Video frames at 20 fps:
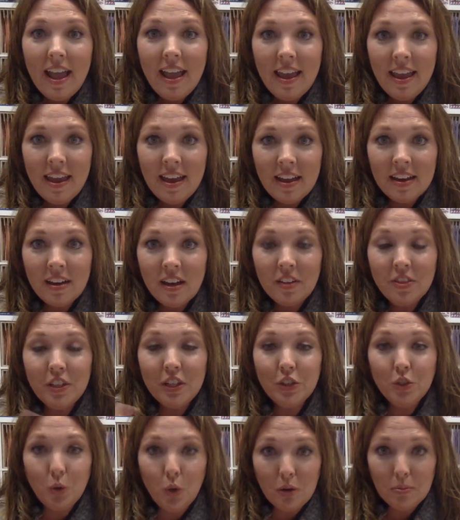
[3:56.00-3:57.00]
And
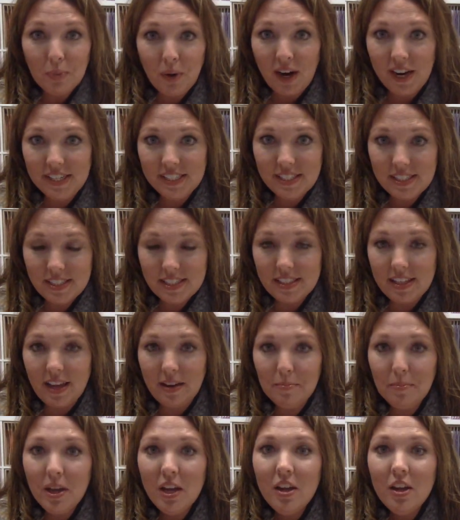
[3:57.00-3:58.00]
the door prize slip.
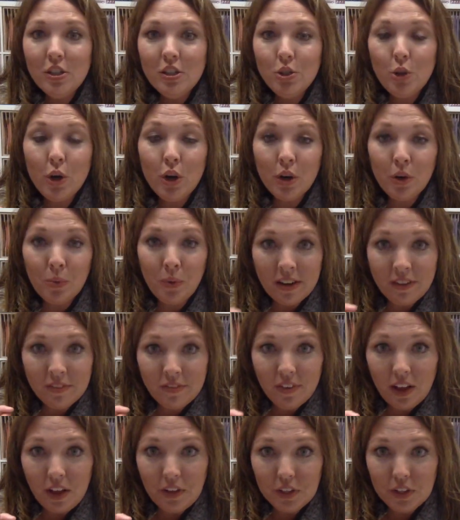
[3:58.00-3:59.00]
So you're going to want to
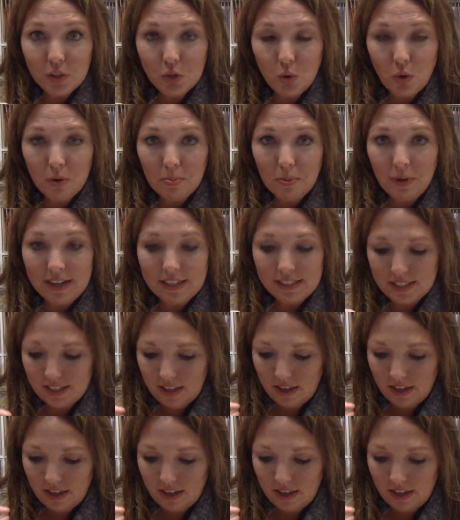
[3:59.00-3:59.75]
fill out the door prize